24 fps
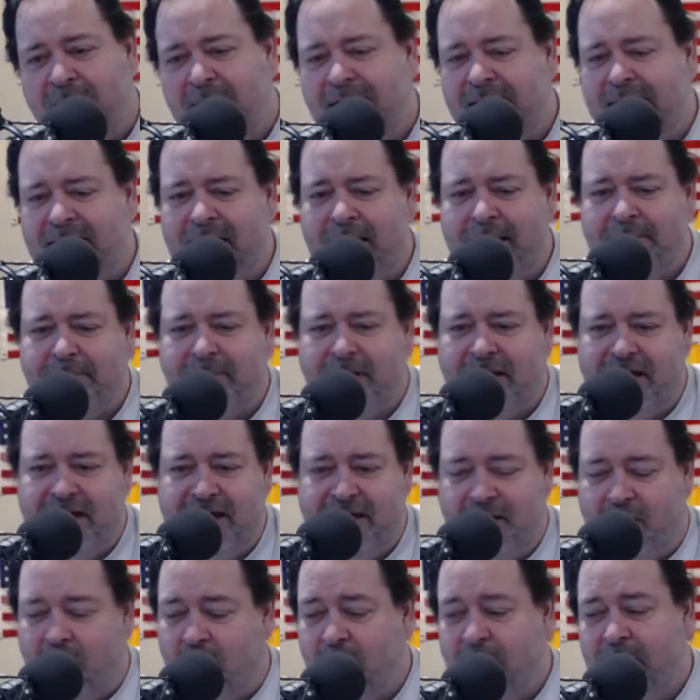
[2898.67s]
I cannot believe
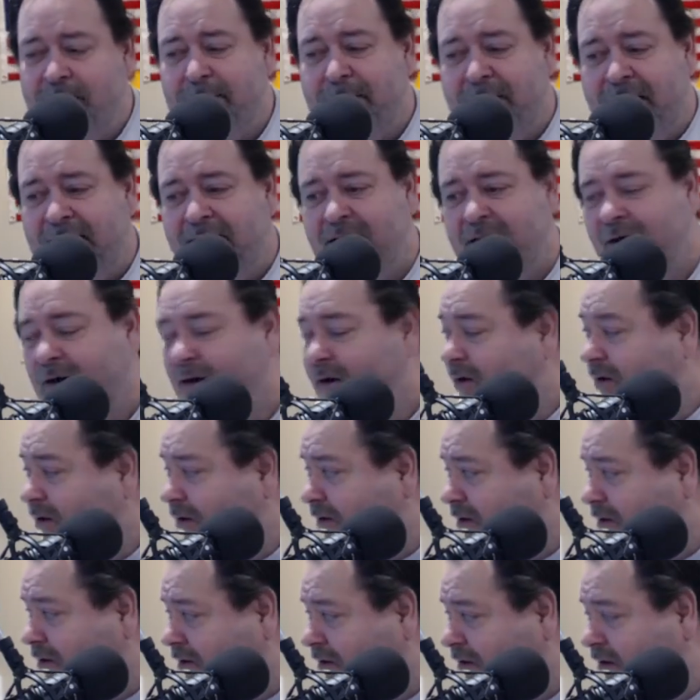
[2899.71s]
Corey Baker
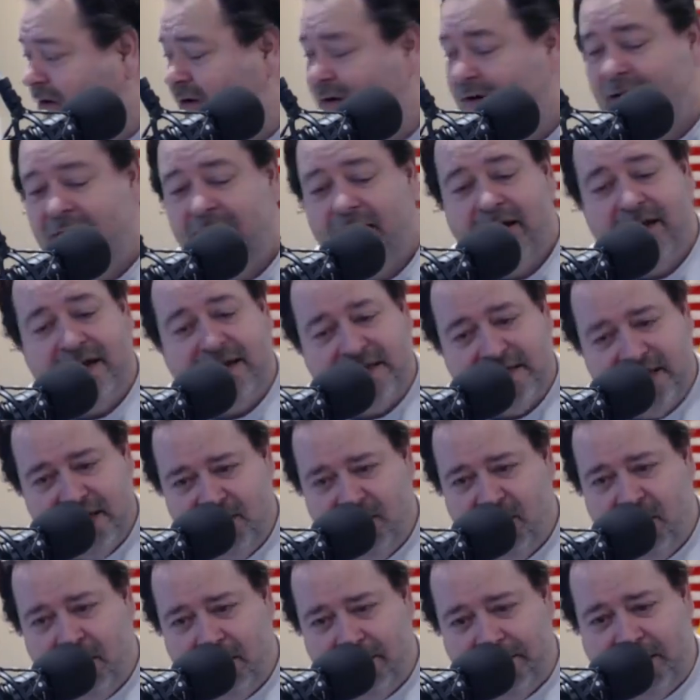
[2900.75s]
can tell
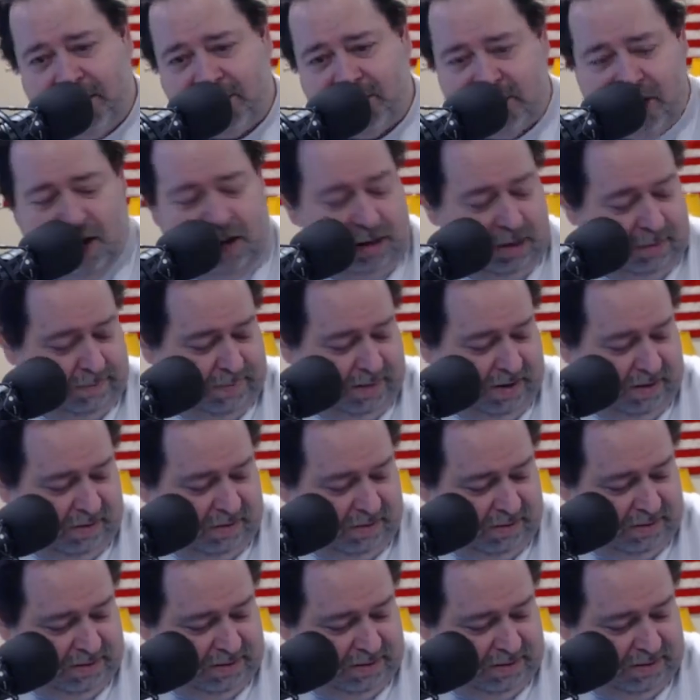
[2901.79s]
you all about chocolate milk.